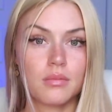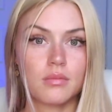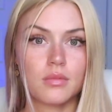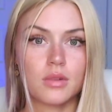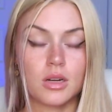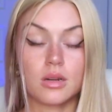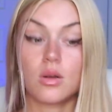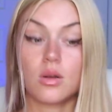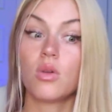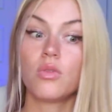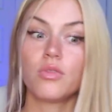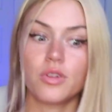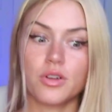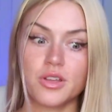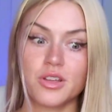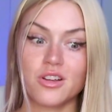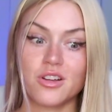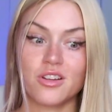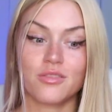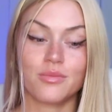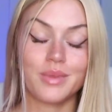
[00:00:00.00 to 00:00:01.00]
or over a
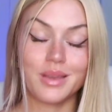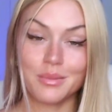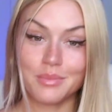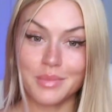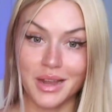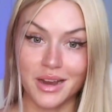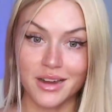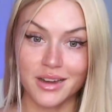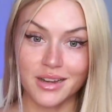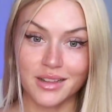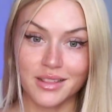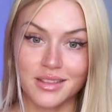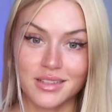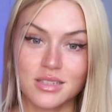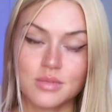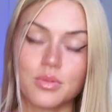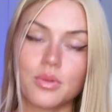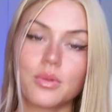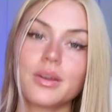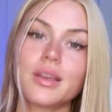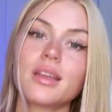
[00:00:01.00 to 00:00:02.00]
year of being married at this
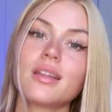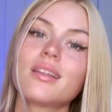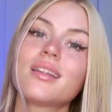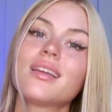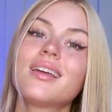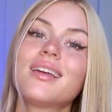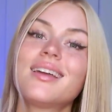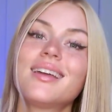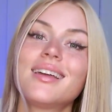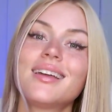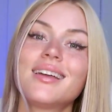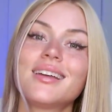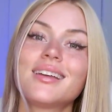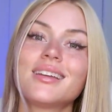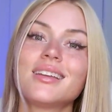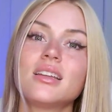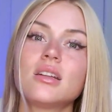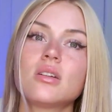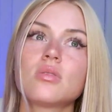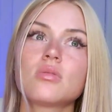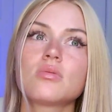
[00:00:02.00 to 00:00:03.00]
point,
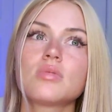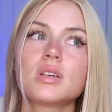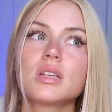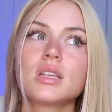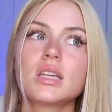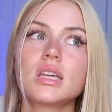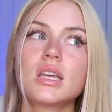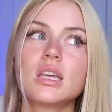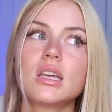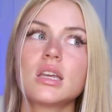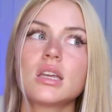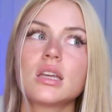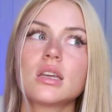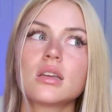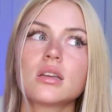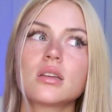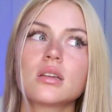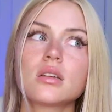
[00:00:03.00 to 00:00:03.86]
really